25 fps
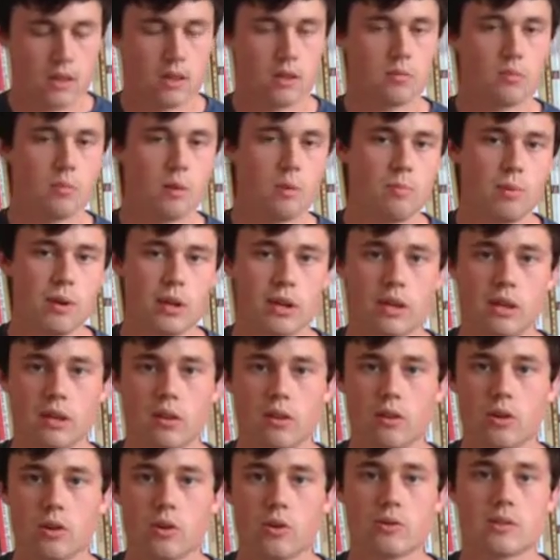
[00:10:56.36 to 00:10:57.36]
And
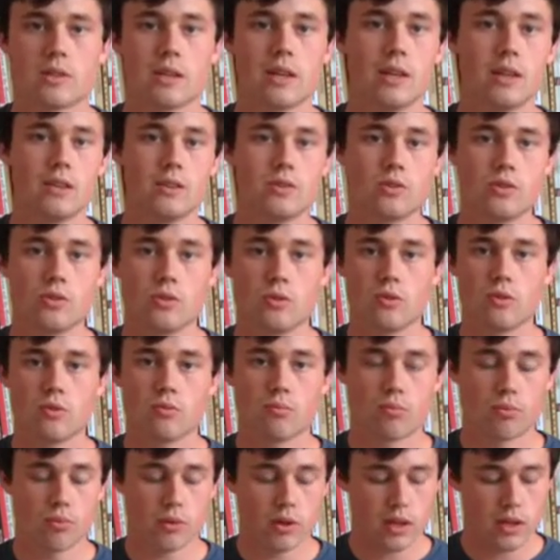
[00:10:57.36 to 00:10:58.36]
picking those into the
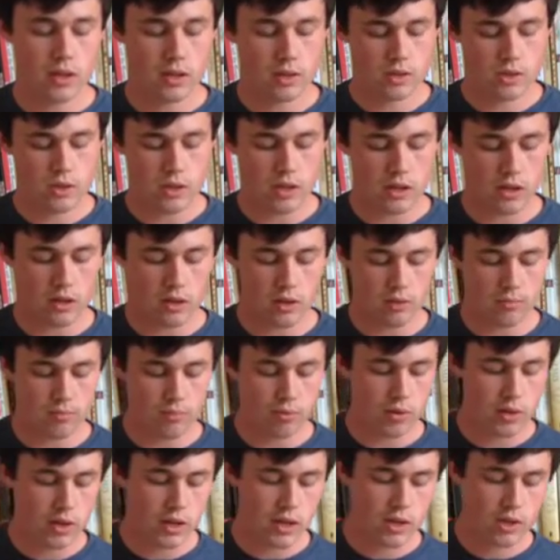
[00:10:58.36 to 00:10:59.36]
bridge. And on the
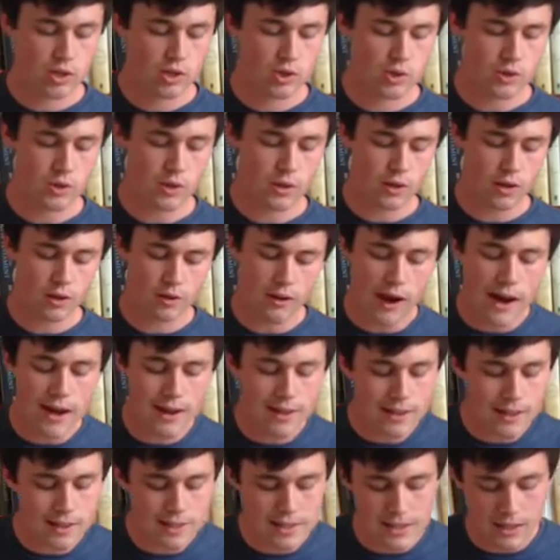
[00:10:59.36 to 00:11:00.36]
bridge,
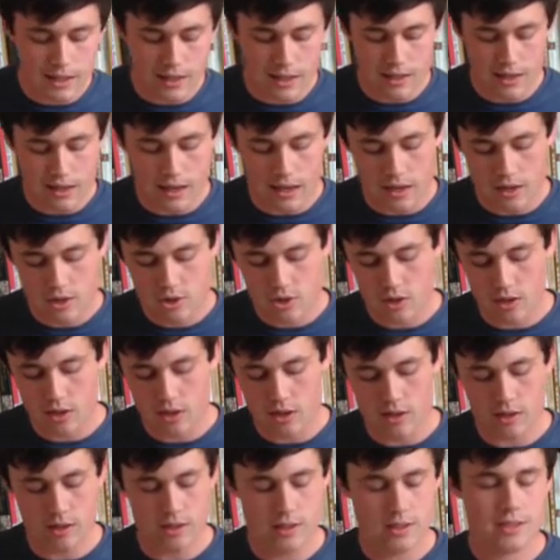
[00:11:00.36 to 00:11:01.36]
I like to end
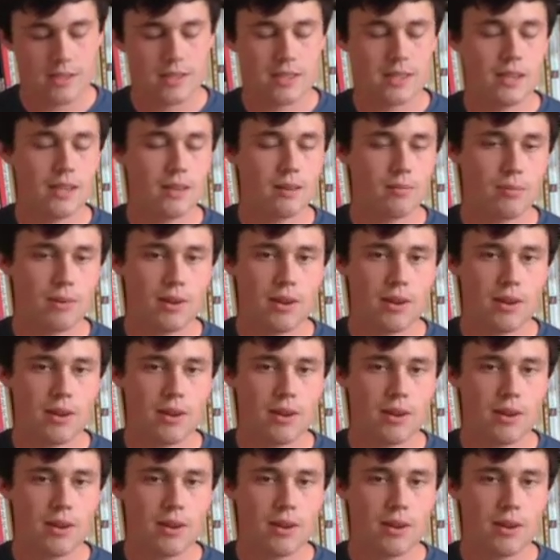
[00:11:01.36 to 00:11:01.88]
actually on this C up